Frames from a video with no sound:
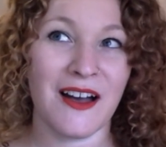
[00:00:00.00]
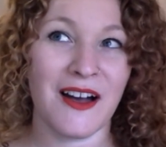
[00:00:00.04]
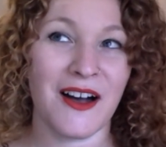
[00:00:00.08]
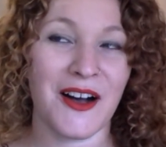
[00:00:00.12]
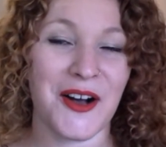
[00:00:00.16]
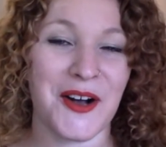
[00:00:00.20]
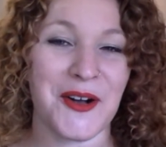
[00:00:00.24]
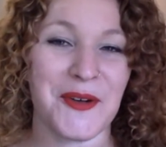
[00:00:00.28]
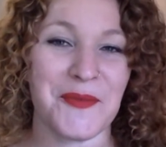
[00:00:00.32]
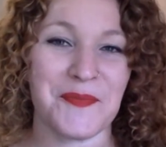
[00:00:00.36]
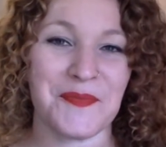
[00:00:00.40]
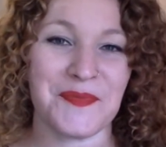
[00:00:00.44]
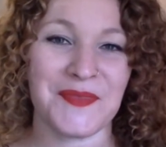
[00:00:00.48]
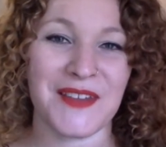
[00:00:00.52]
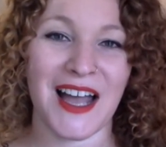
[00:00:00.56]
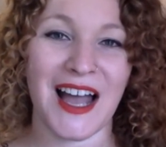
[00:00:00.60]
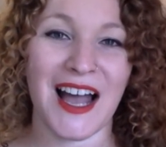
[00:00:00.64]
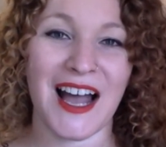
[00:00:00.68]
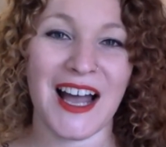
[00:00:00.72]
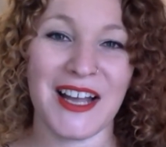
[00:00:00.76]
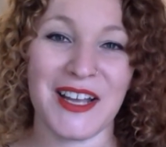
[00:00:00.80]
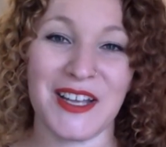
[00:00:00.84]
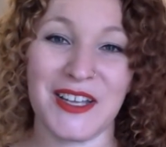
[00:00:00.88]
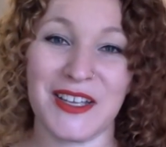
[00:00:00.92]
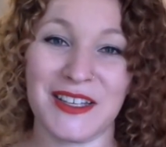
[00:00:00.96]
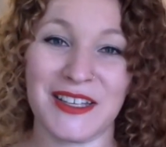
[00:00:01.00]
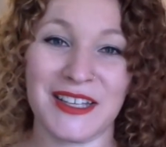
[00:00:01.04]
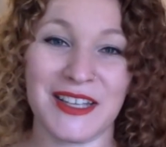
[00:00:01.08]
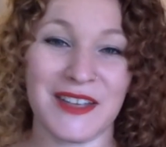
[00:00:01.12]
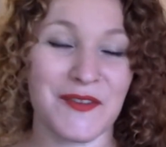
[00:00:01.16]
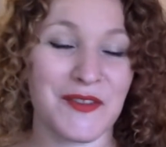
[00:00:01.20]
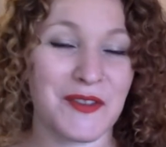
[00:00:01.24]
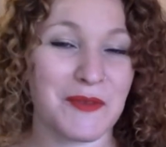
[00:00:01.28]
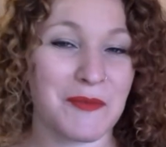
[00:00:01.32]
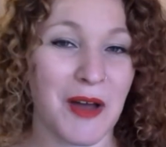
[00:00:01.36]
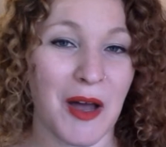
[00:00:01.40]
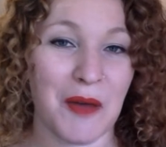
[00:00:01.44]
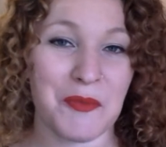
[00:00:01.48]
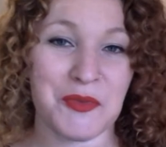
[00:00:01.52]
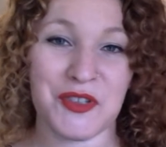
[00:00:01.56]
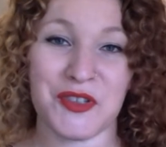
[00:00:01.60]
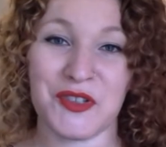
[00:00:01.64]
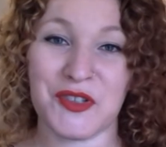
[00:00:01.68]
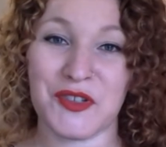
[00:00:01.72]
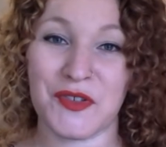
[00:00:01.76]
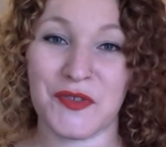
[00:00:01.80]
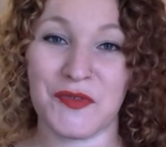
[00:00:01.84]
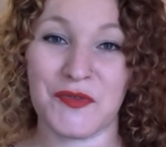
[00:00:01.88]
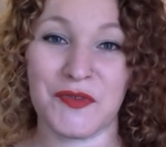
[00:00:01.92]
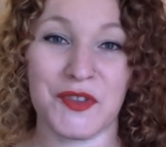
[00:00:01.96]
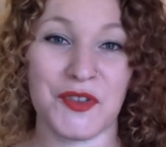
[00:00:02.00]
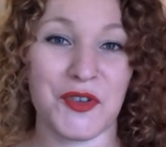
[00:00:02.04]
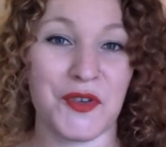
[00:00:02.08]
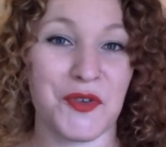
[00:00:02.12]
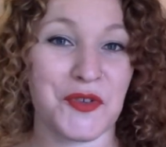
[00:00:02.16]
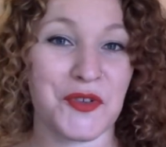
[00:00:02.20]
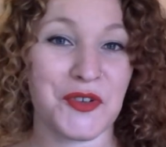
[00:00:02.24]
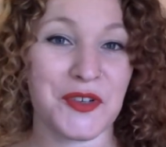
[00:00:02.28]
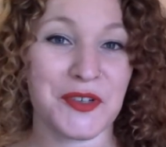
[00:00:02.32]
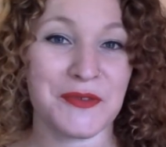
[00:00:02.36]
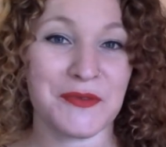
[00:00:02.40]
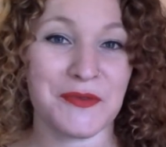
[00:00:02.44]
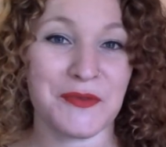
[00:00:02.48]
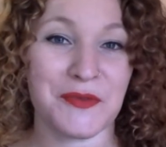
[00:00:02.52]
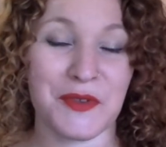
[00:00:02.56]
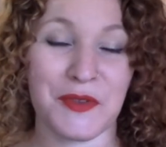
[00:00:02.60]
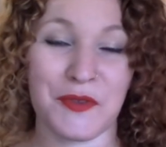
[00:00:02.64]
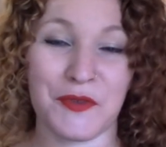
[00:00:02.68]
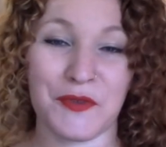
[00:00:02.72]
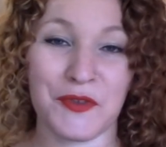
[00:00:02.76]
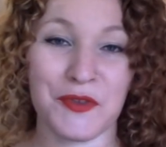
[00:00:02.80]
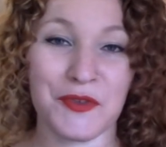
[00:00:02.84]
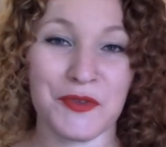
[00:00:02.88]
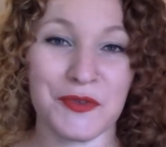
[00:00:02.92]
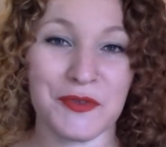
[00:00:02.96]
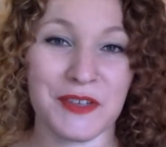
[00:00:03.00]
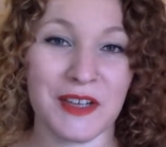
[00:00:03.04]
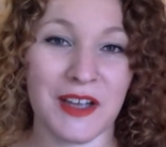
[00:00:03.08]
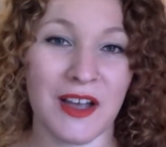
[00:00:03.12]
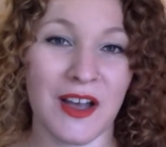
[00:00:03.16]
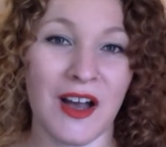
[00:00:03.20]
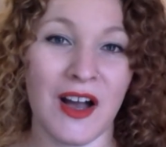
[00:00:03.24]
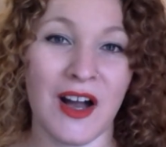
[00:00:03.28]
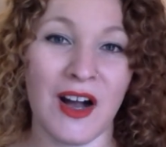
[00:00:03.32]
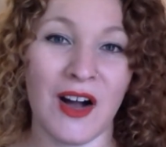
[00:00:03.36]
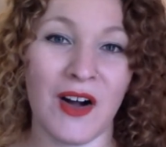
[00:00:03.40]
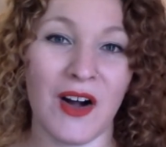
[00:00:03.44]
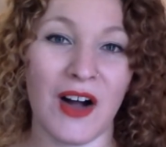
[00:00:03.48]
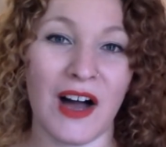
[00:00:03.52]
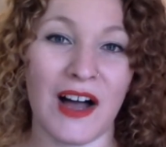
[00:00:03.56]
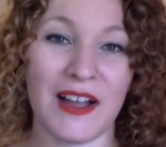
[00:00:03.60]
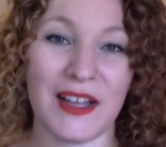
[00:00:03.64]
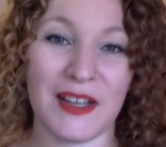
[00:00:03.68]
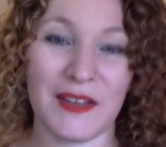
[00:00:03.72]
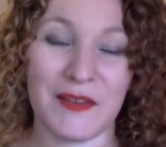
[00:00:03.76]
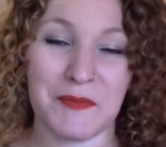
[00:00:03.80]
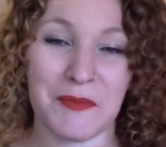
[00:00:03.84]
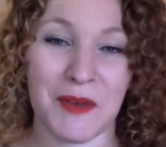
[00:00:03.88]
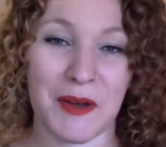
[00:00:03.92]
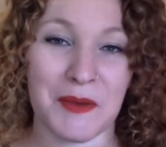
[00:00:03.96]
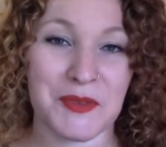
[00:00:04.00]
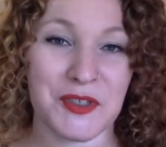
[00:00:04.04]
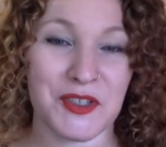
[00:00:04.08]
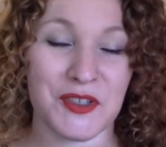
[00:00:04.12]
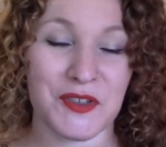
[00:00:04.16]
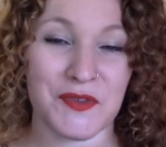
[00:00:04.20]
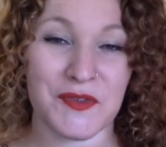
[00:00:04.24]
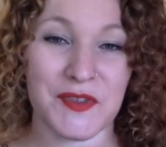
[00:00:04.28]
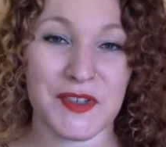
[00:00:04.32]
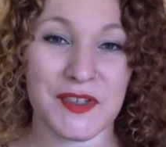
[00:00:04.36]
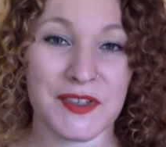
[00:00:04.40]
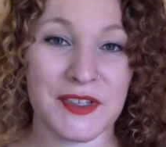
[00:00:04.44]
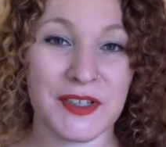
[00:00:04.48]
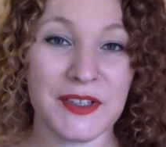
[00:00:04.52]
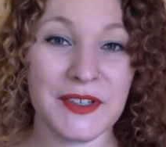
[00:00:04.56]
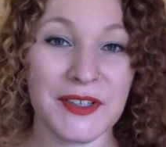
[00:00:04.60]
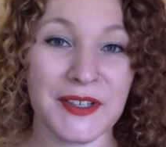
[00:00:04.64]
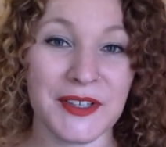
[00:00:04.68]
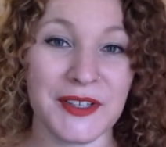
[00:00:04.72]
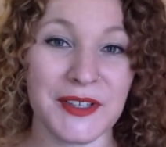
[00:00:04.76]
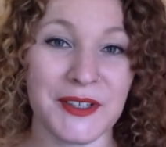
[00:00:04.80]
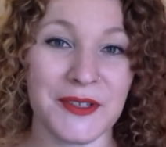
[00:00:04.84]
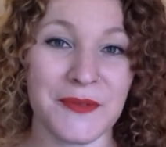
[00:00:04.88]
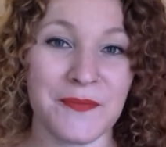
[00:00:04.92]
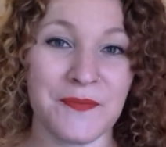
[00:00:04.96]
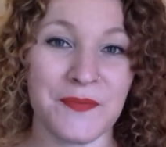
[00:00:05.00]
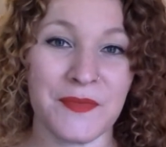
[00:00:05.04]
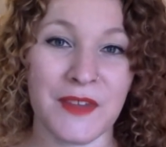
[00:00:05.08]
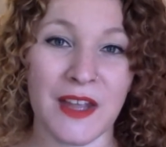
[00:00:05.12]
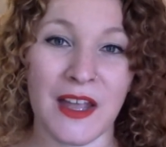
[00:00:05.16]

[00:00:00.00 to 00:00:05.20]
I give them options of yogurt with fruit. I'll give them an option of cereal.